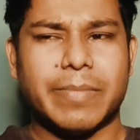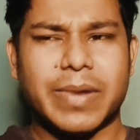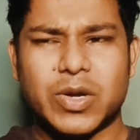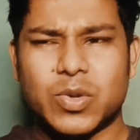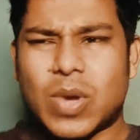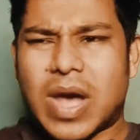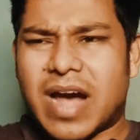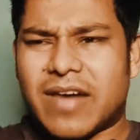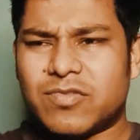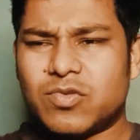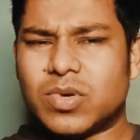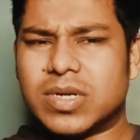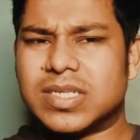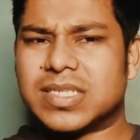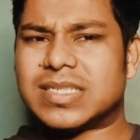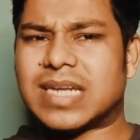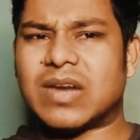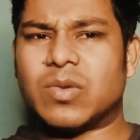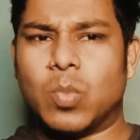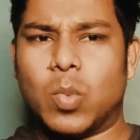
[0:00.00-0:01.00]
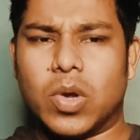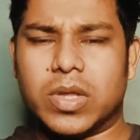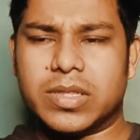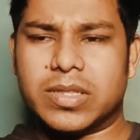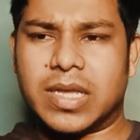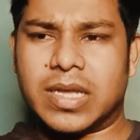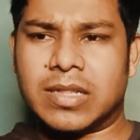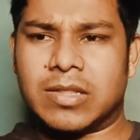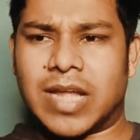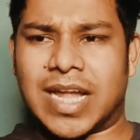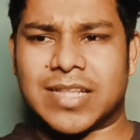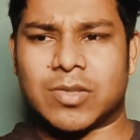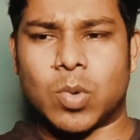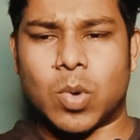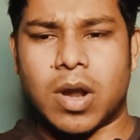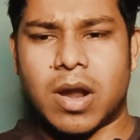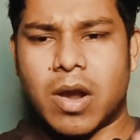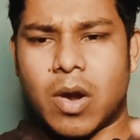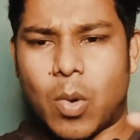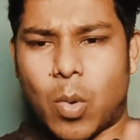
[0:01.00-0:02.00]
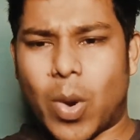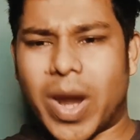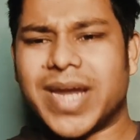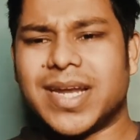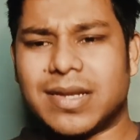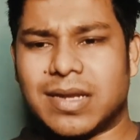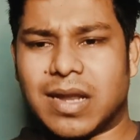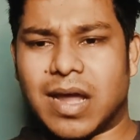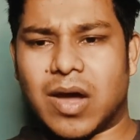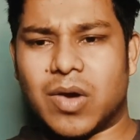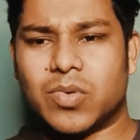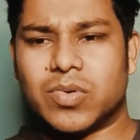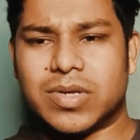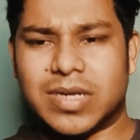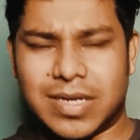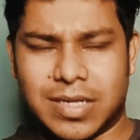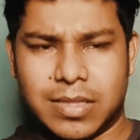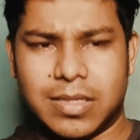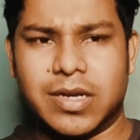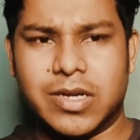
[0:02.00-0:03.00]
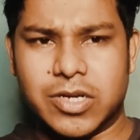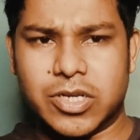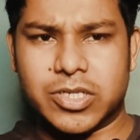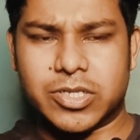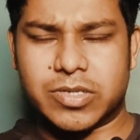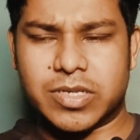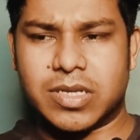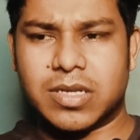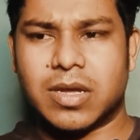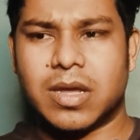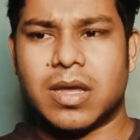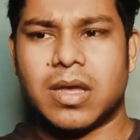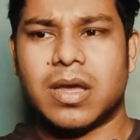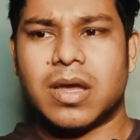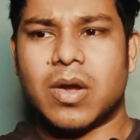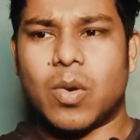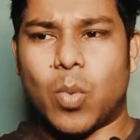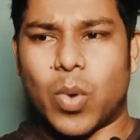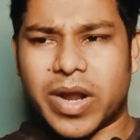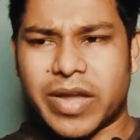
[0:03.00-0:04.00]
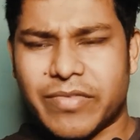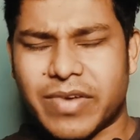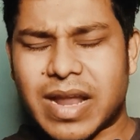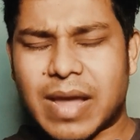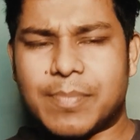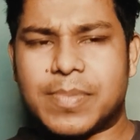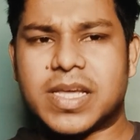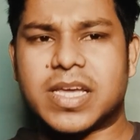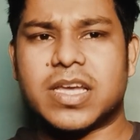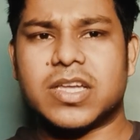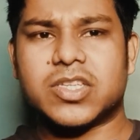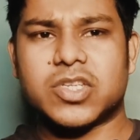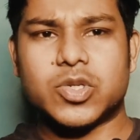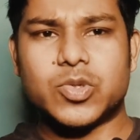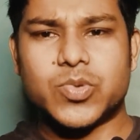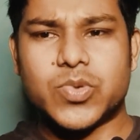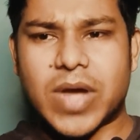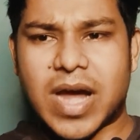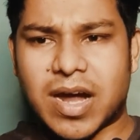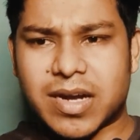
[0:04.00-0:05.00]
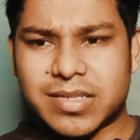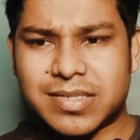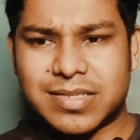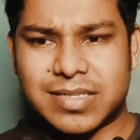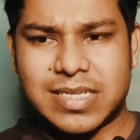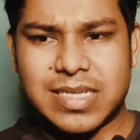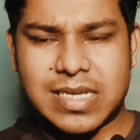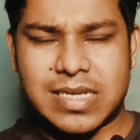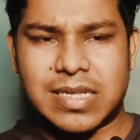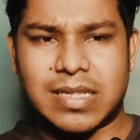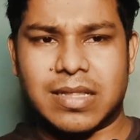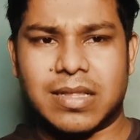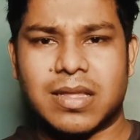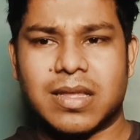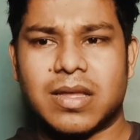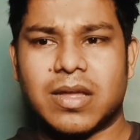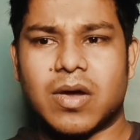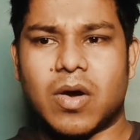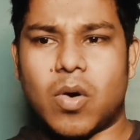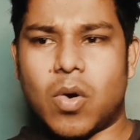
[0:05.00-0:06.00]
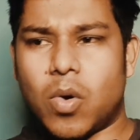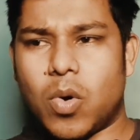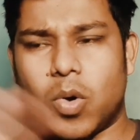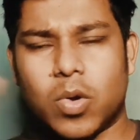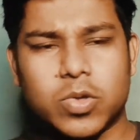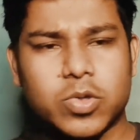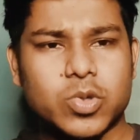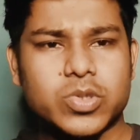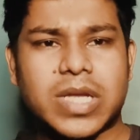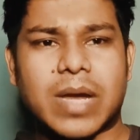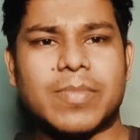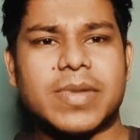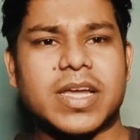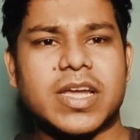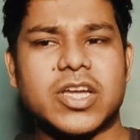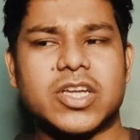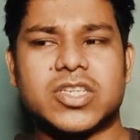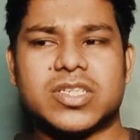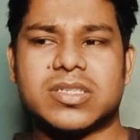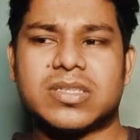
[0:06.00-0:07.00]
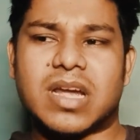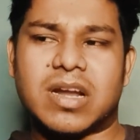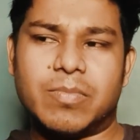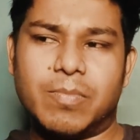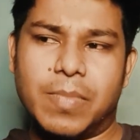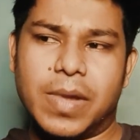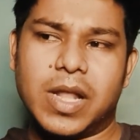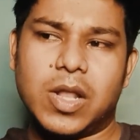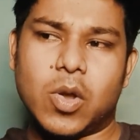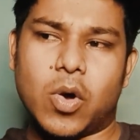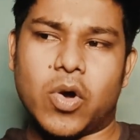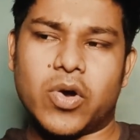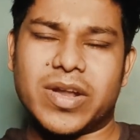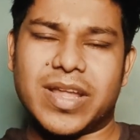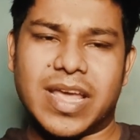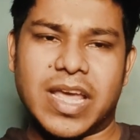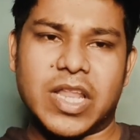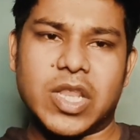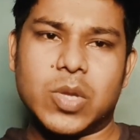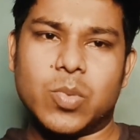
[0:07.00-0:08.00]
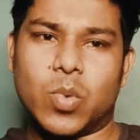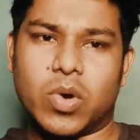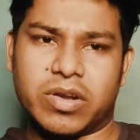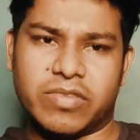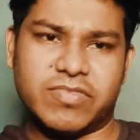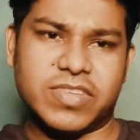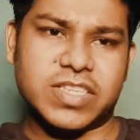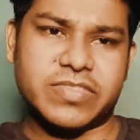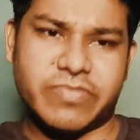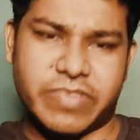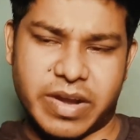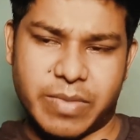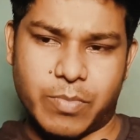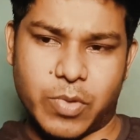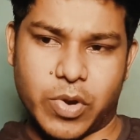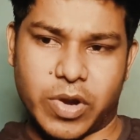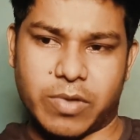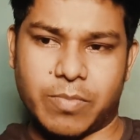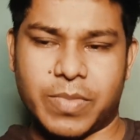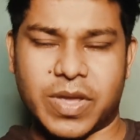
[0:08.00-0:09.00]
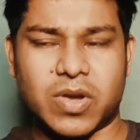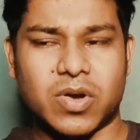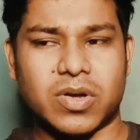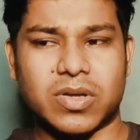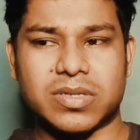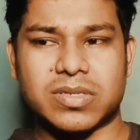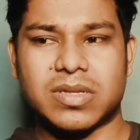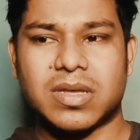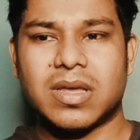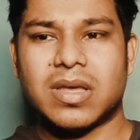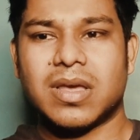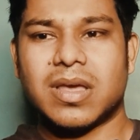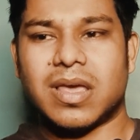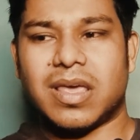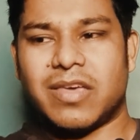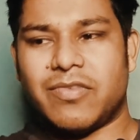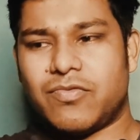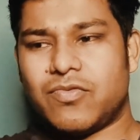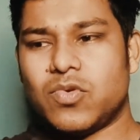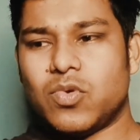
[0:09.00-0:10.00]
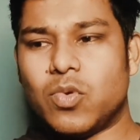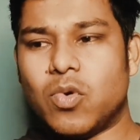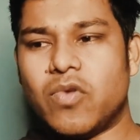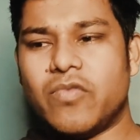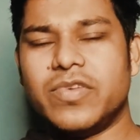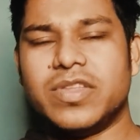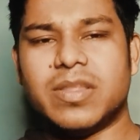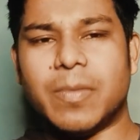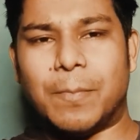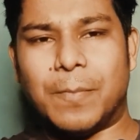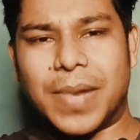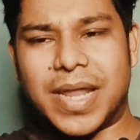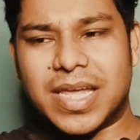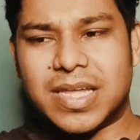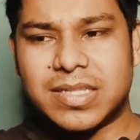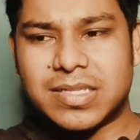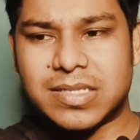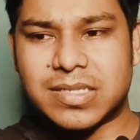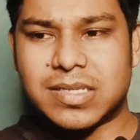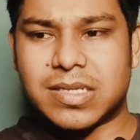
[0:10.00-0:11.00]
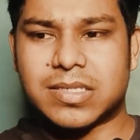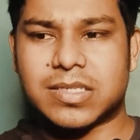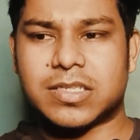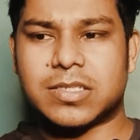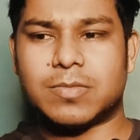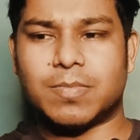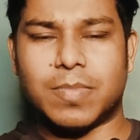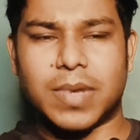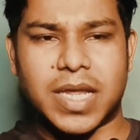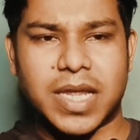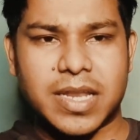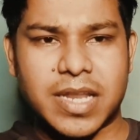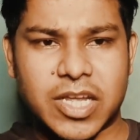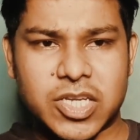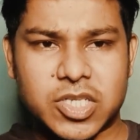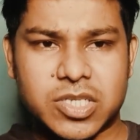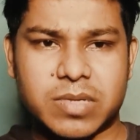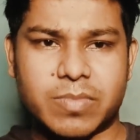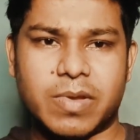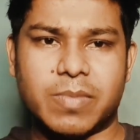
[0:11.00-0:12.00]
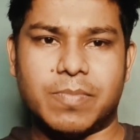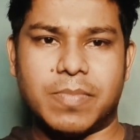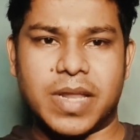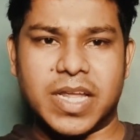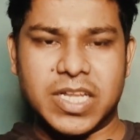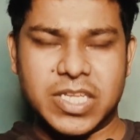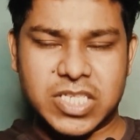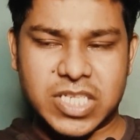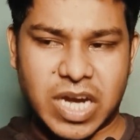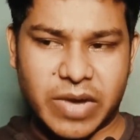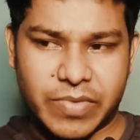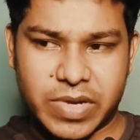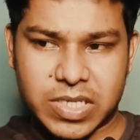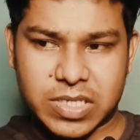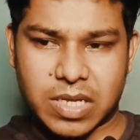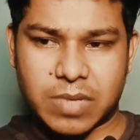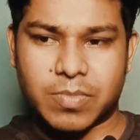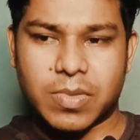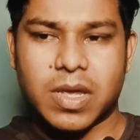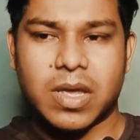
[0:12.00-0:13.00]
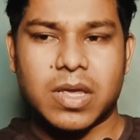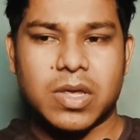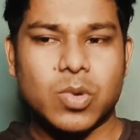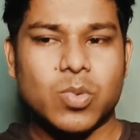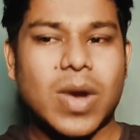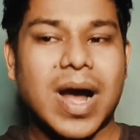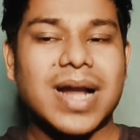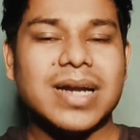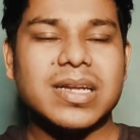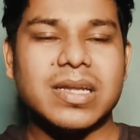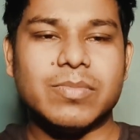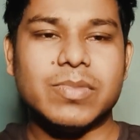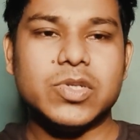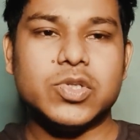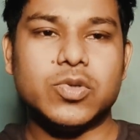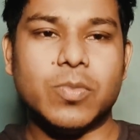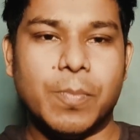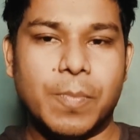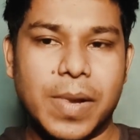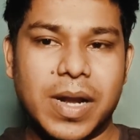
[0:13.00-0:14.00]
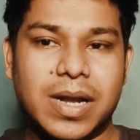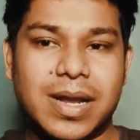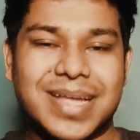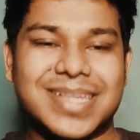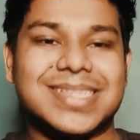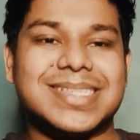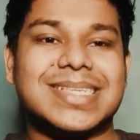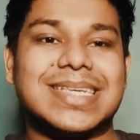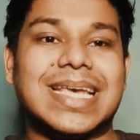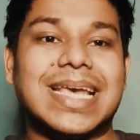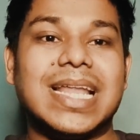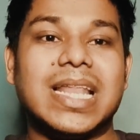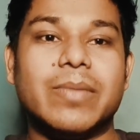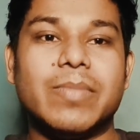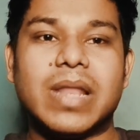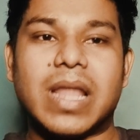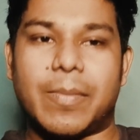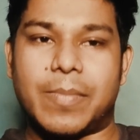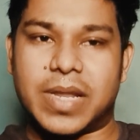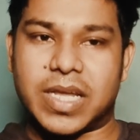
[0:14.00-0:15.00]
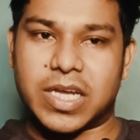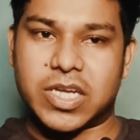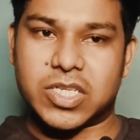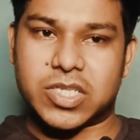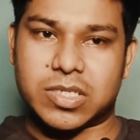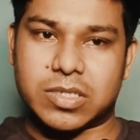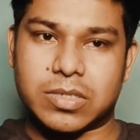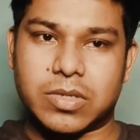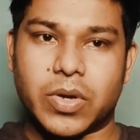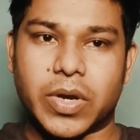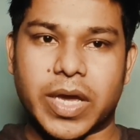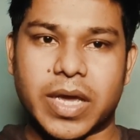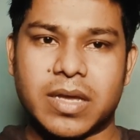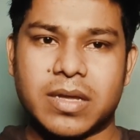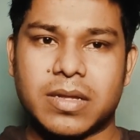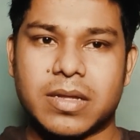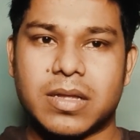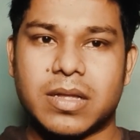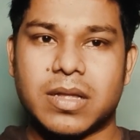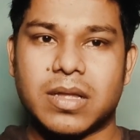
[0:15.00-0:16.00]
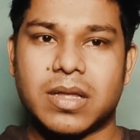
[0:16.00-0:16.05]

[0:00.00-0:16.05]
But you have to understand one thing, that right now in the industry, whatever application you are seeing, all those applications are built on any one of these frameworks. Because if you go with the plain CSS, plain HTML, plain JavaScript, you can't able to build a scalable application, okay?